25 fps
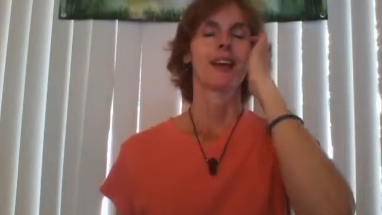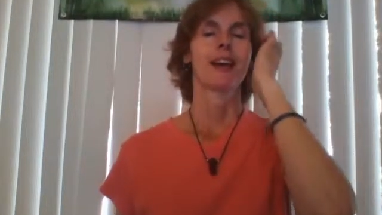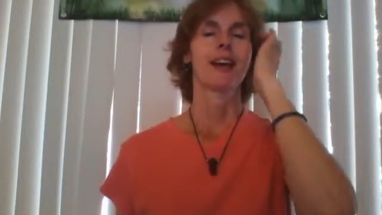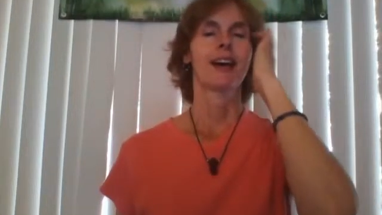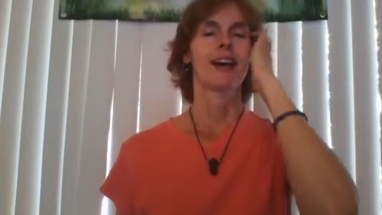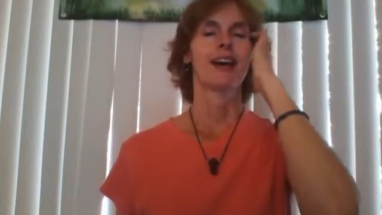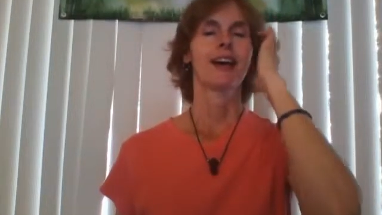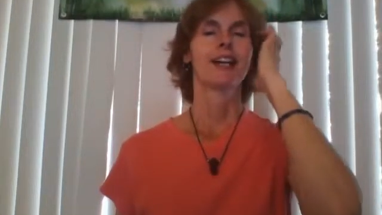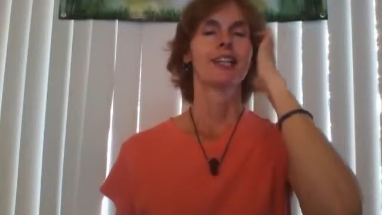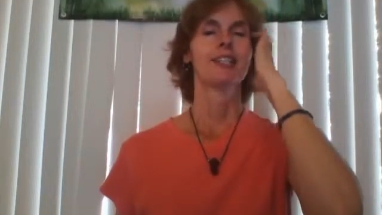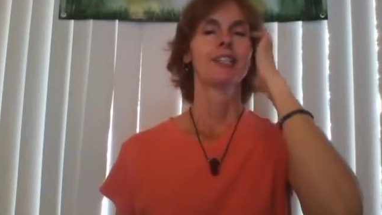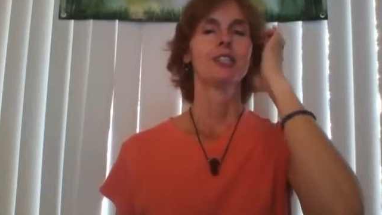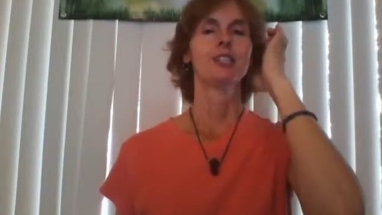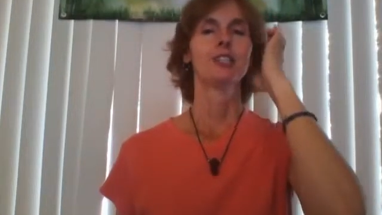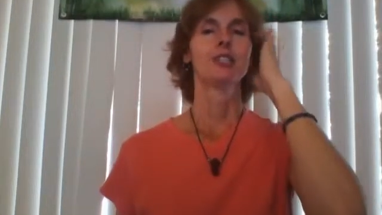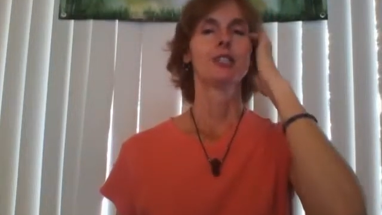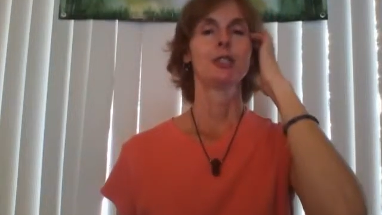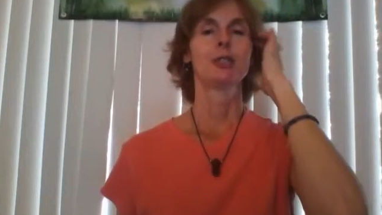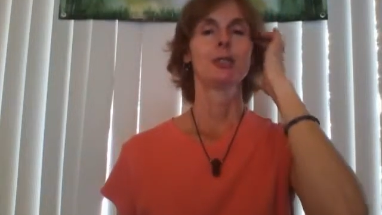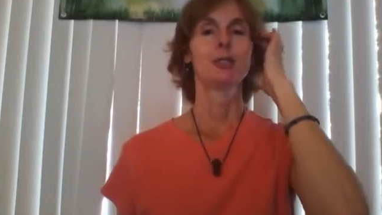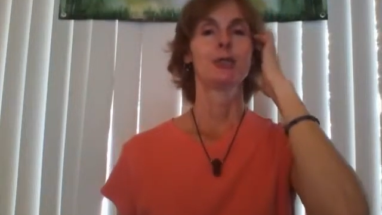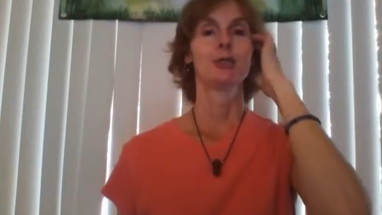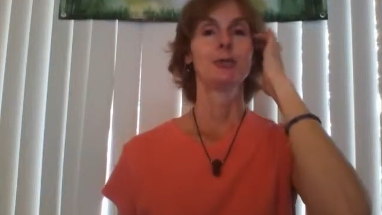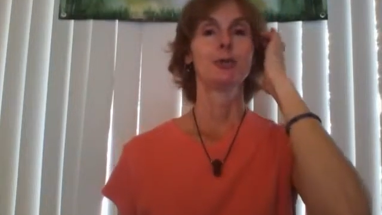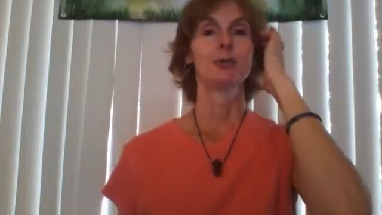I
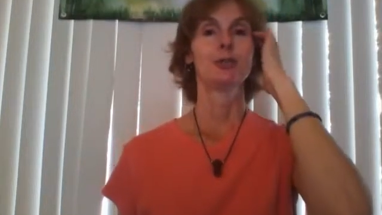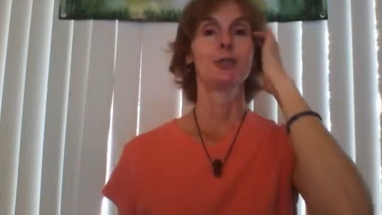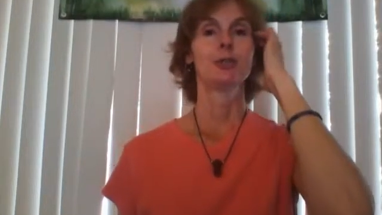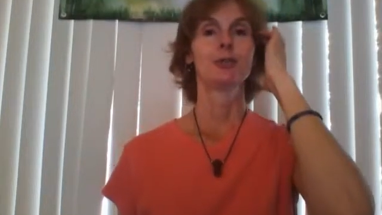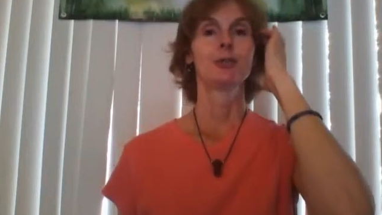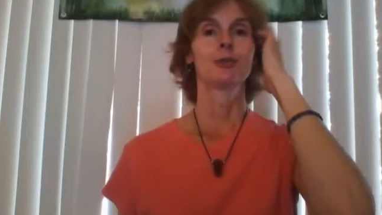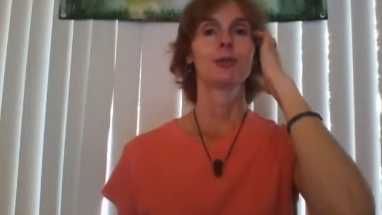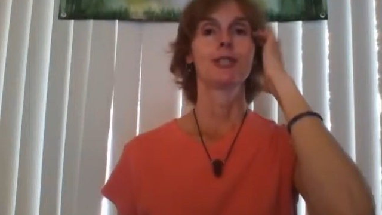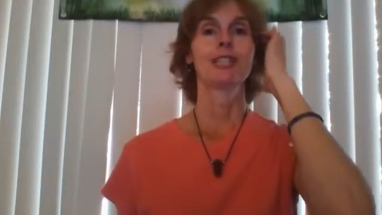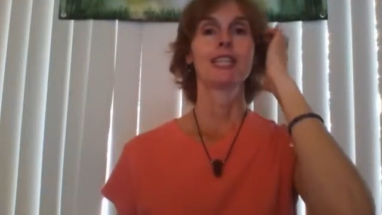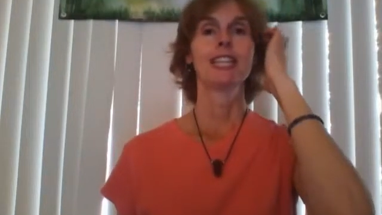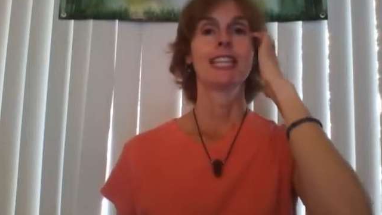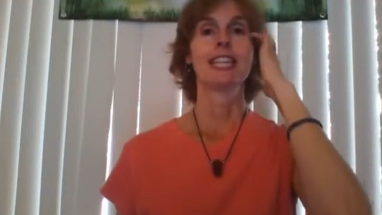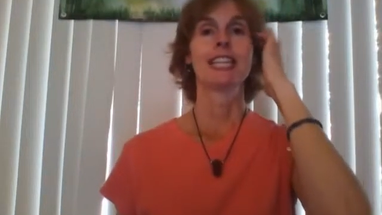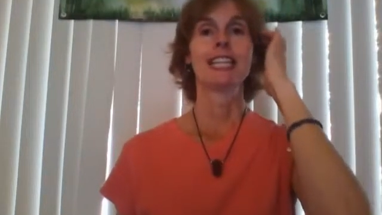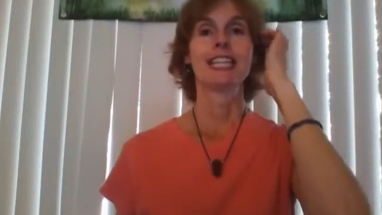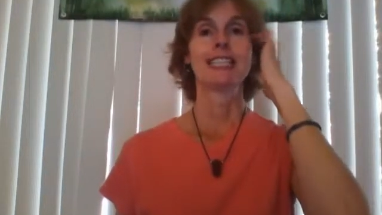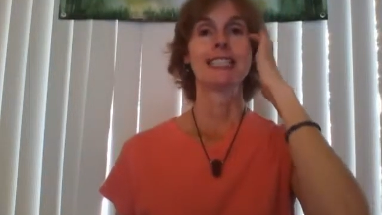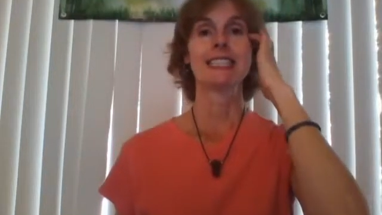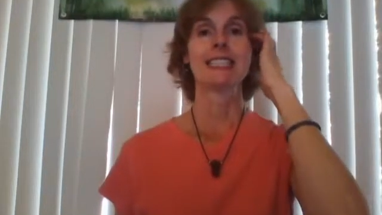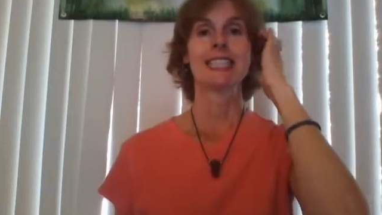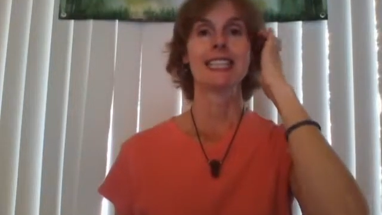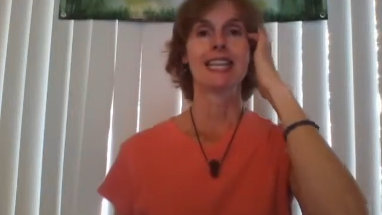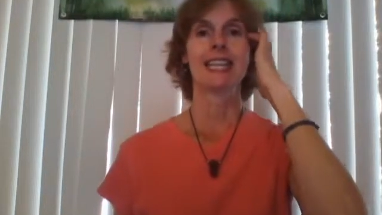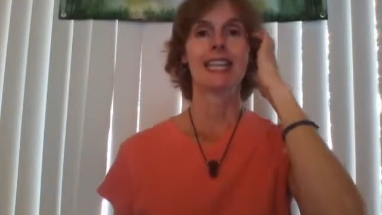choose to
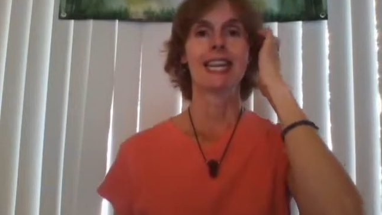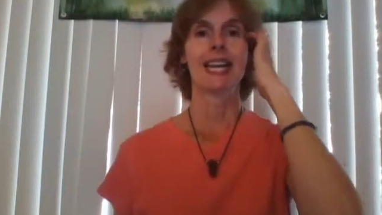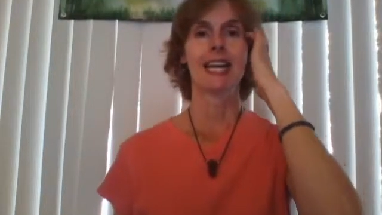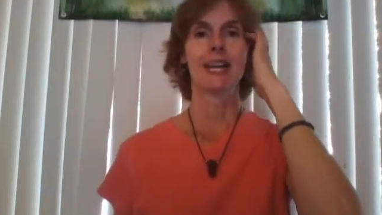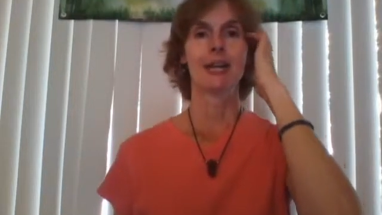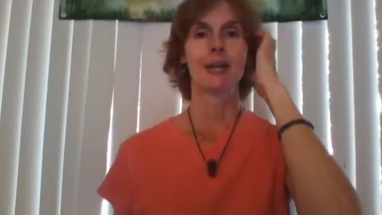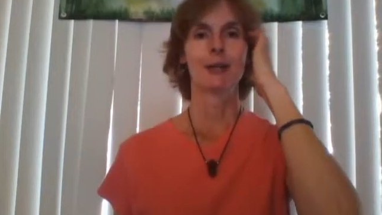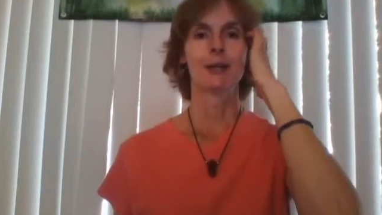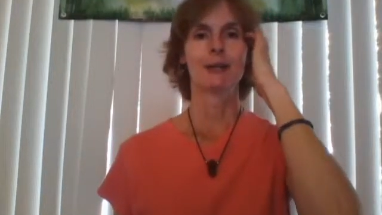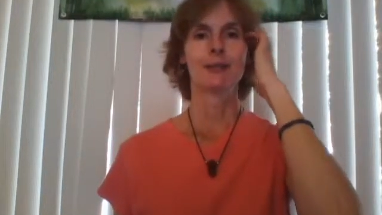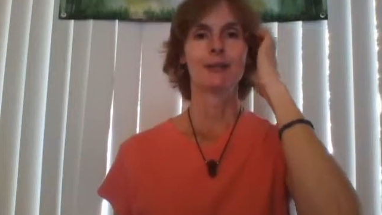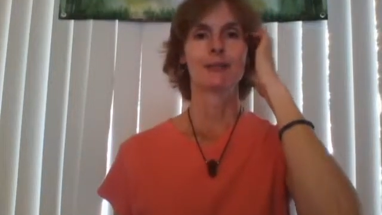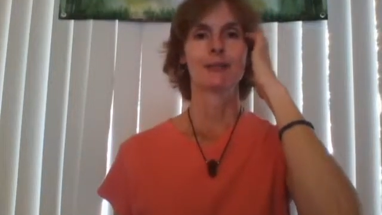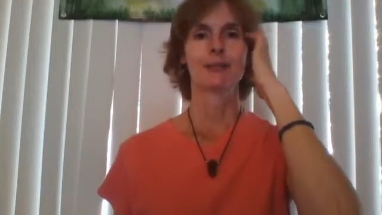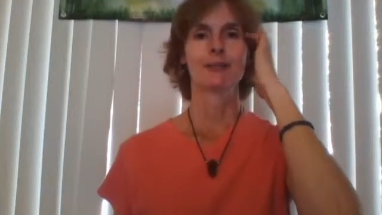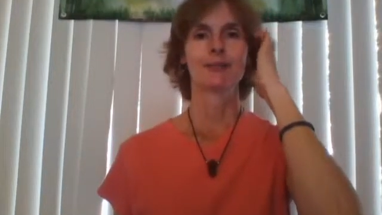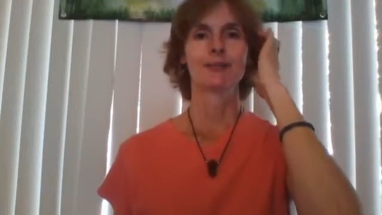release it now.